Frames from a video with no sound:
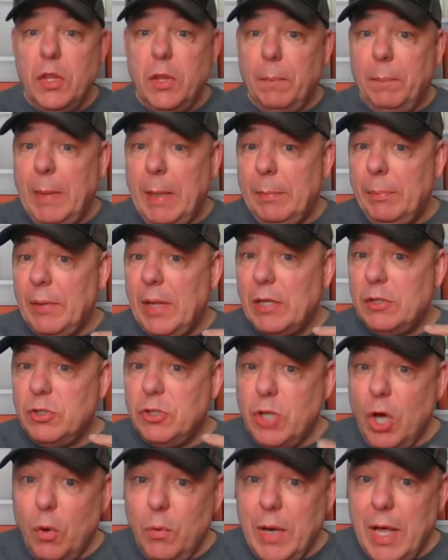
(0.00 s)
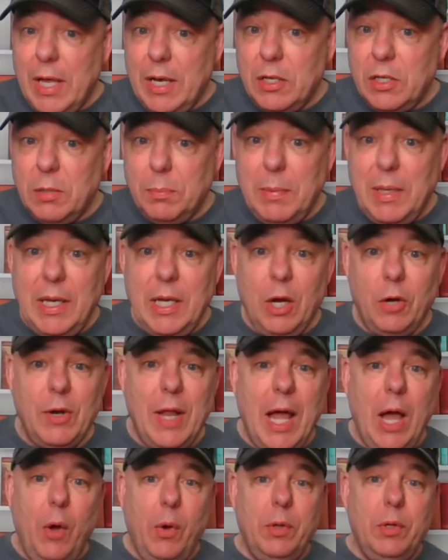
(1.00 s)
The people that donated to me are
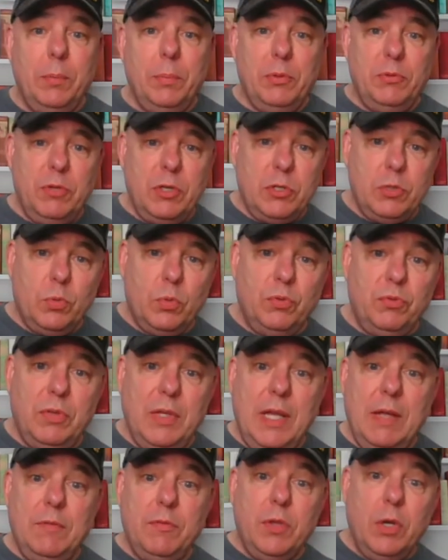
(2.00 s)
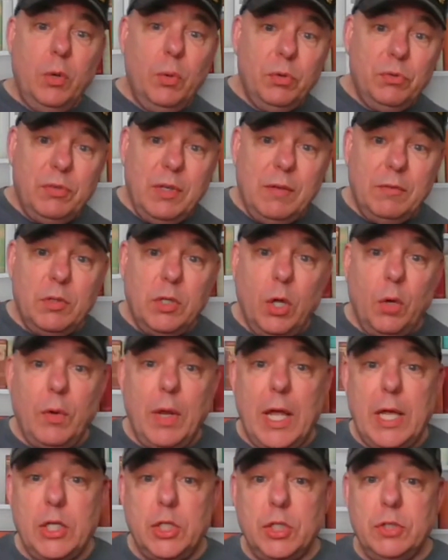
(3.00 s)
now in the position to receive. They're receiving
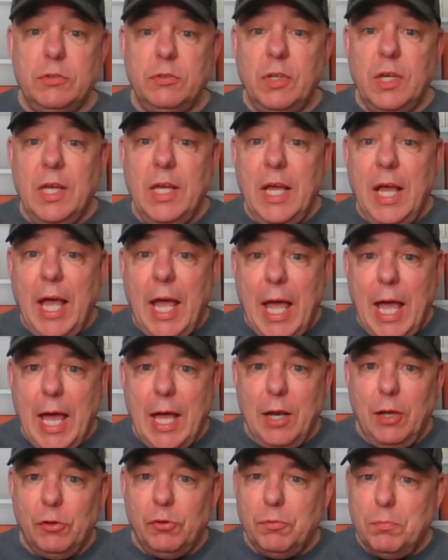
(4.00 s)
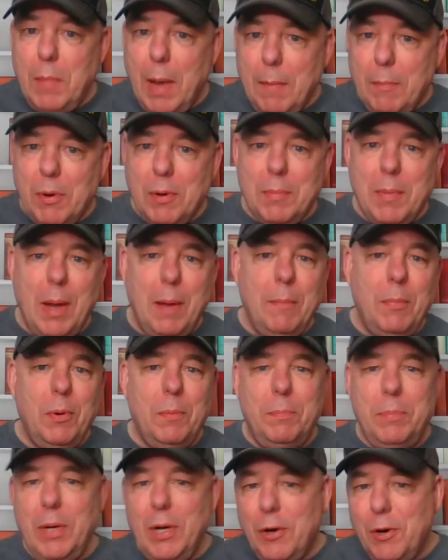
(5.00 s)
donations, and it's member to member,
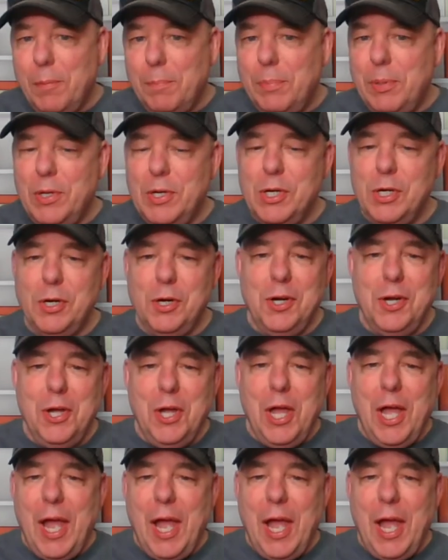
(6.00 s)
peer to peer.